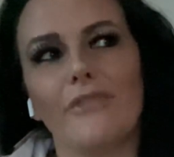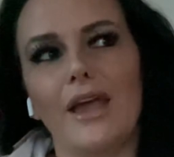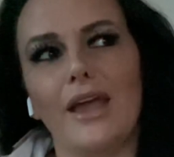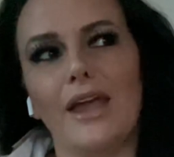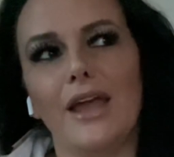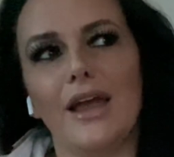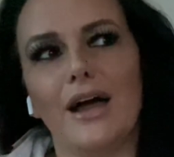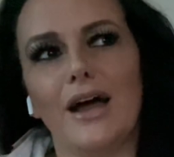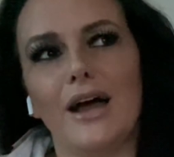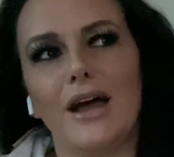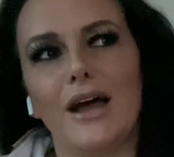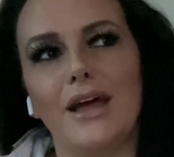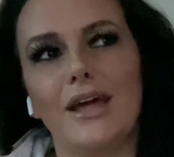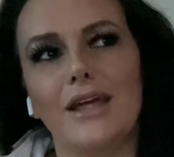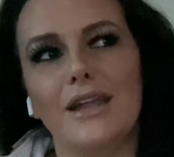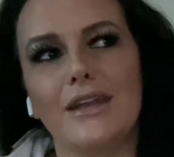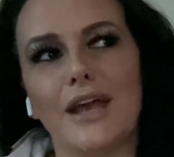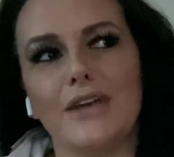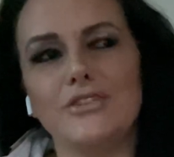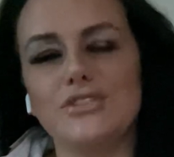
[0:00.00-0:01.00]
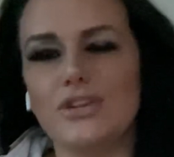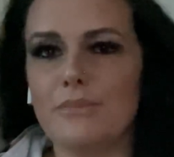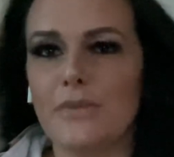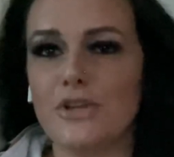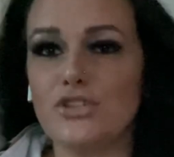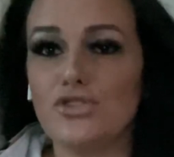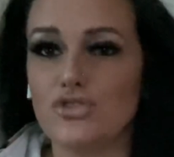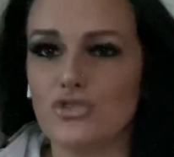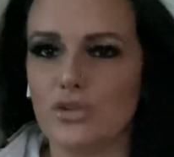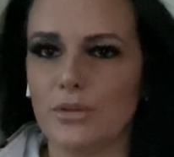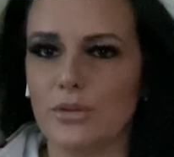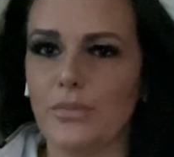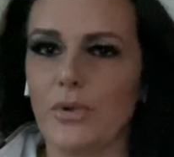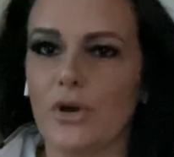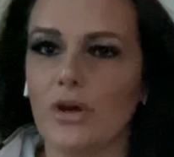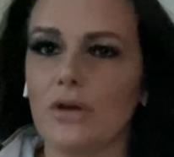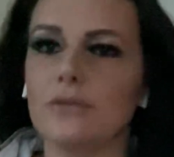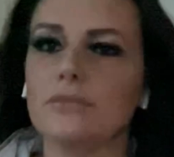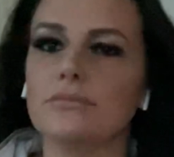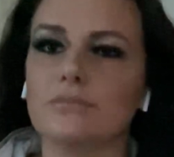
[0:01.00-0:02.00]
And I took my
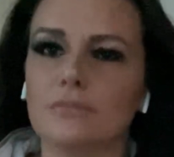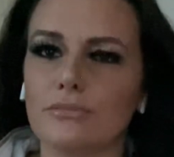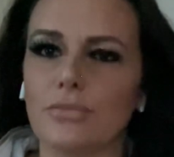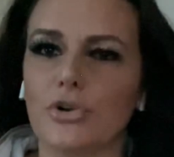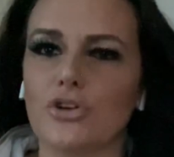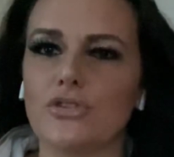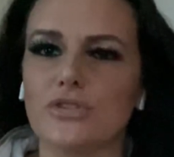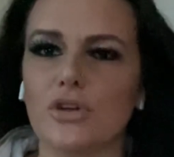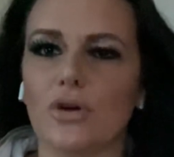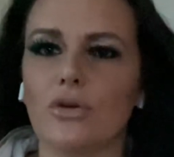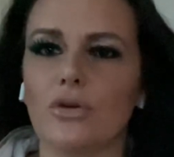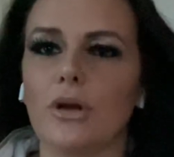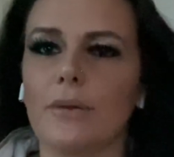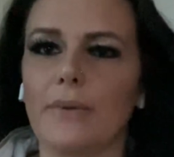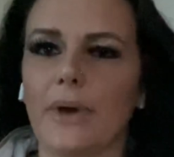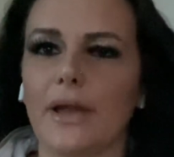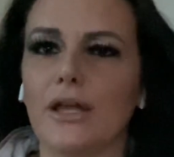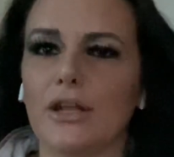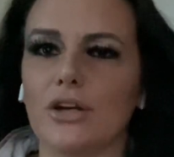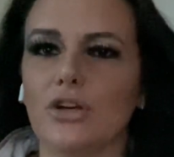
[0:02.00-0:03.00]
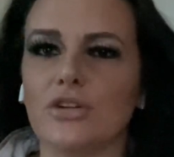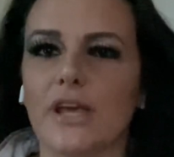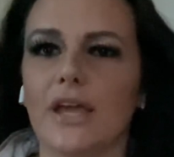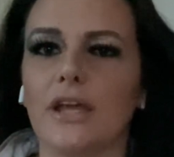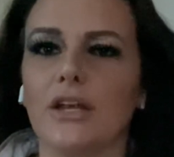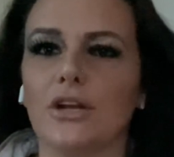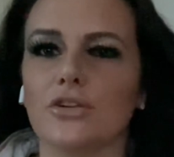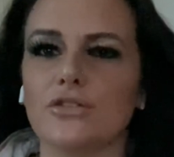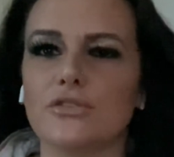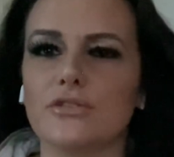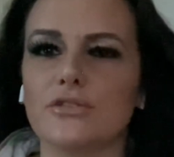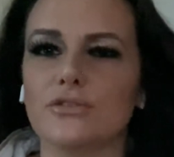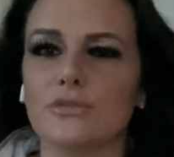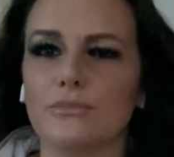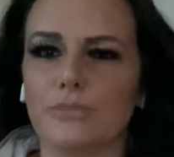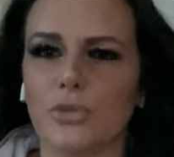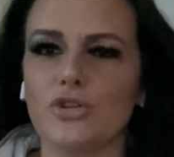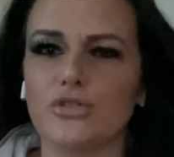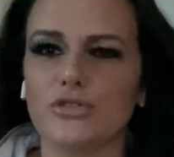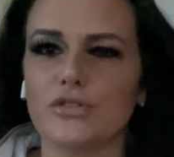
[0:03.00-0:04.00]
stripper persona, my entertainer's
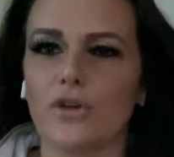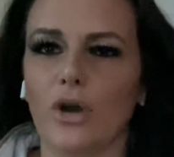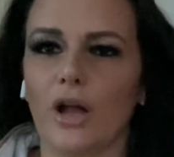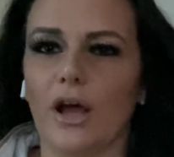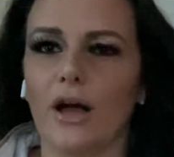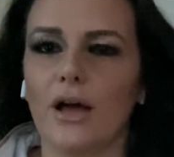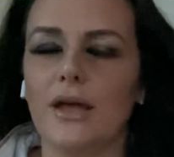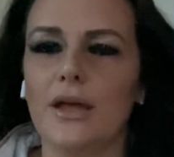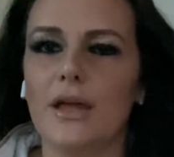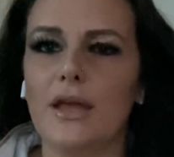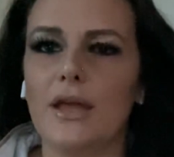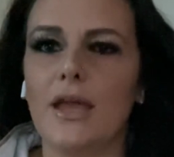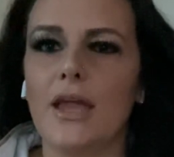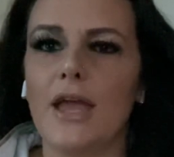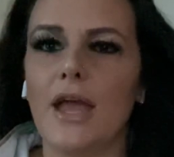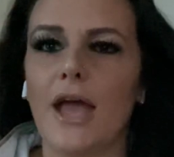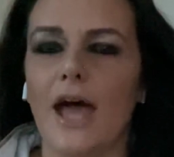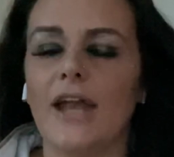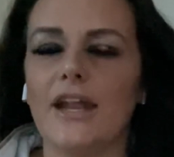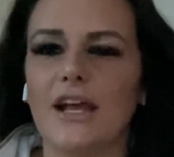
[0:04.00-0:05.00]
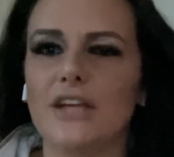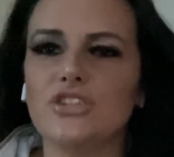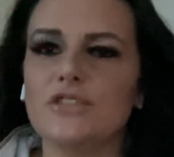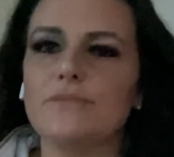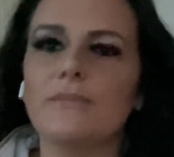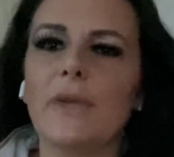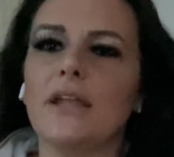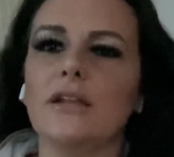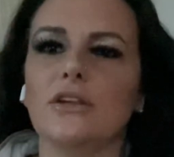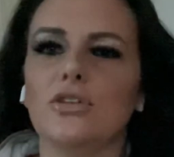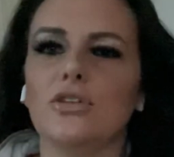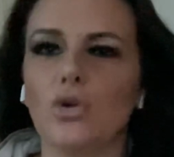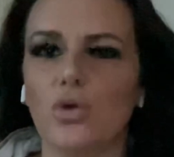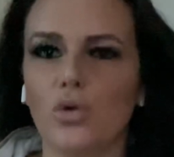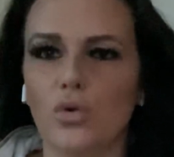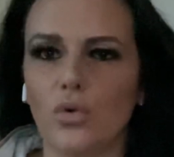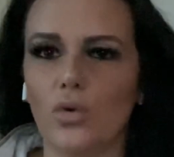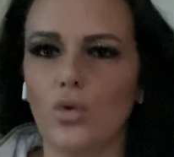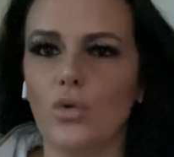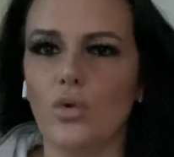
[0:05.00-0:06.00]
persona, and I just made it
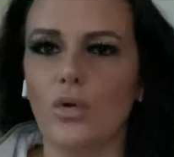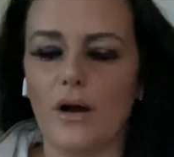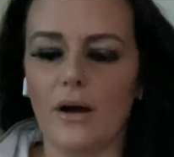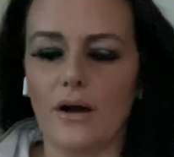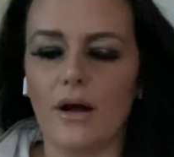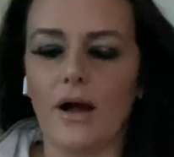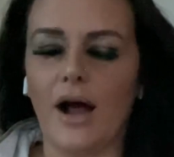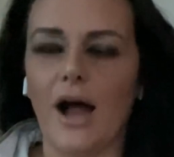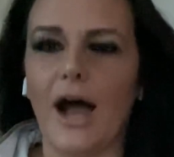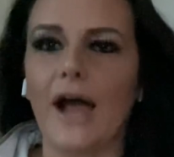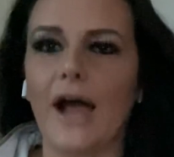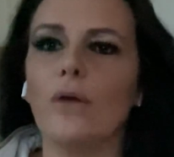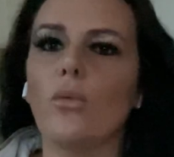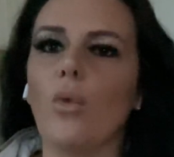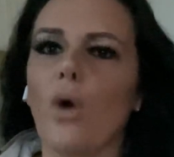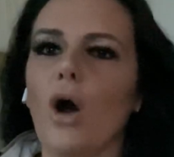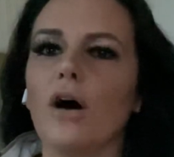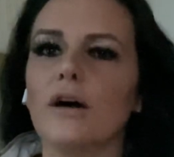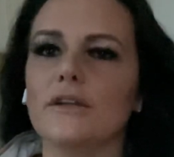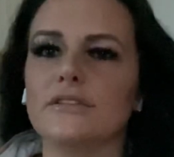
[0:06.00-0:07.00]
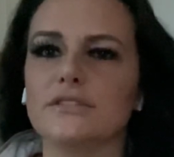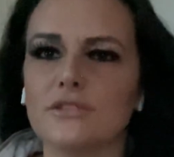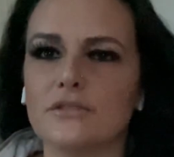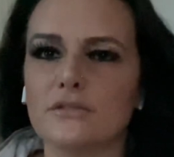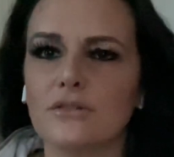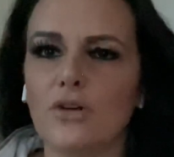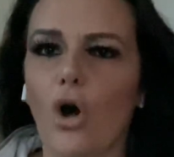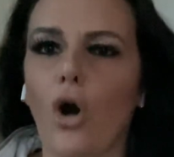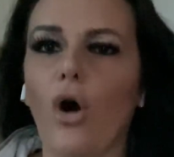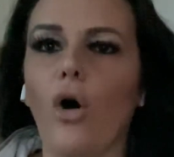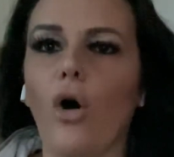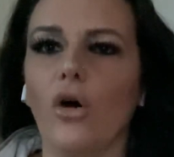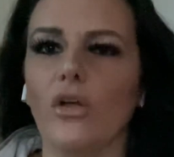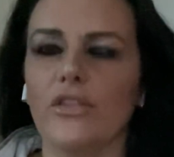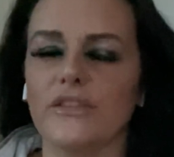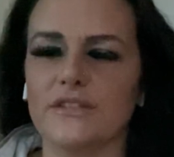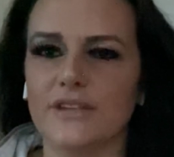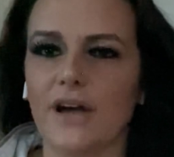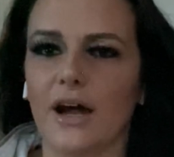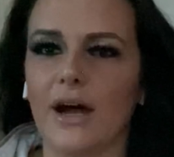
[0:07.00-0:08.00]
who I was all
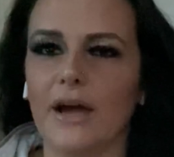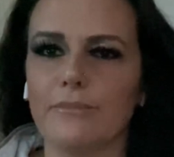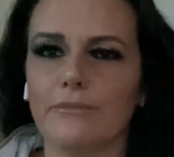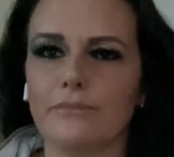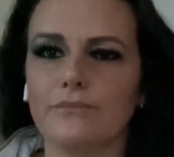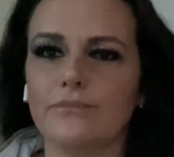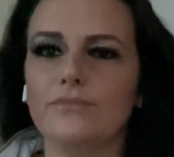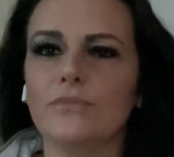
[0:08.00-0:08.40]
the time.